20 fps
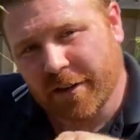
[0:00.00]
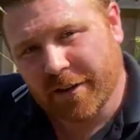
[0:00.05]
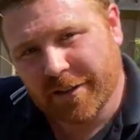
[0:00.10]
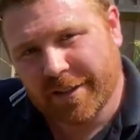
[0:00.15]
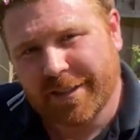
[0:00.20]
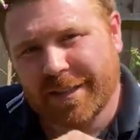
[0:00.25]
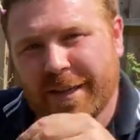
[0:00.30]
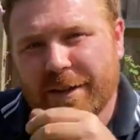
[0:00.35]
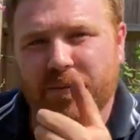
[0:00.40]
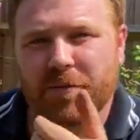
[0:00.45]

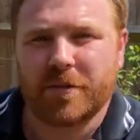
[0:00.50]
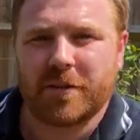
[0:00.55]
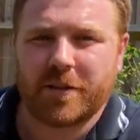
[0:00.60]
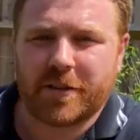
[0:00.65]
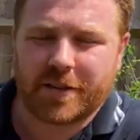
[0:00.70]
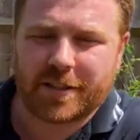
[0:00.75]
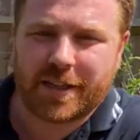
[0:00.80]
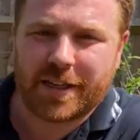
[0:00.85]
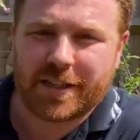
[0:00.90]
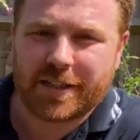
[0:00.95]
and tip
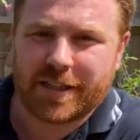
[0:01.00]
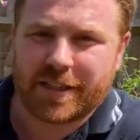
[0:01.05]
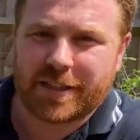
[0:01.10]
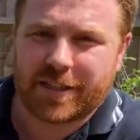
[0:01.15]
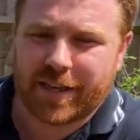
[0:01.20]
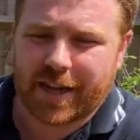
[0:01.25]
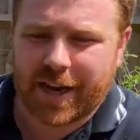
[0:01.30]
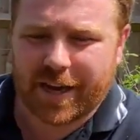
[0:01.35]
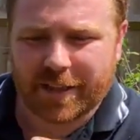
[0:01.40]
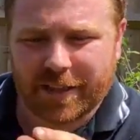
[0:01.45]
the seeds
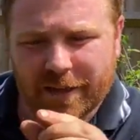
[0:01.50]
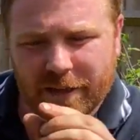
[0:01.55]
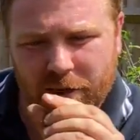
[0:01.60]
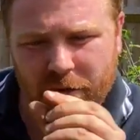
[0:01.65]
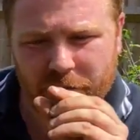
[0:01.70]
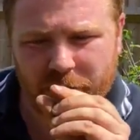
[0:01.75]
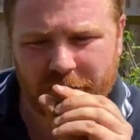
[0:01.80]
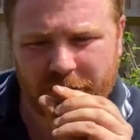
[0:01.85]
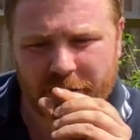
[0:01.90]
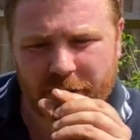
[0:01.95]
into your hand. They're
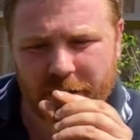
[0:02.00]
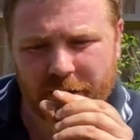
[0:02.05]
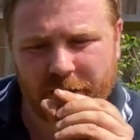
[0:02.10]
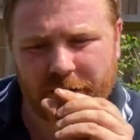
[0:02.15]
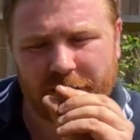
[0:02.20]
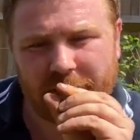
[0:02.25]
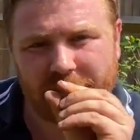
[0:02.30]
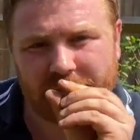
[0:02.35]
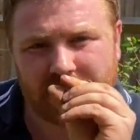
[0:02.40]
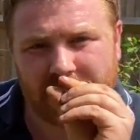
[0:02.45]
lovely, kind
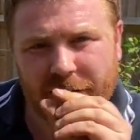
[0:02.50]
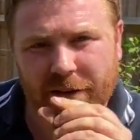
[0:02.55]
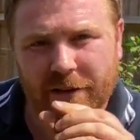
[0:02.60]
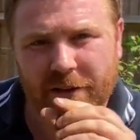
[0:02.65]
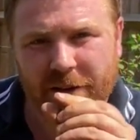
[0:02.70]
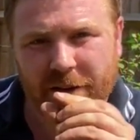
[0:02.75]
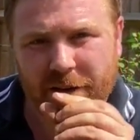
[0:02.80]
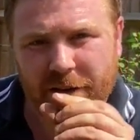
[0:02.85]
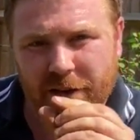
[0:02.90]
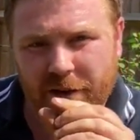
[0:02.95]
of these
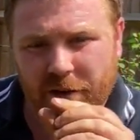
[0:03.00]
little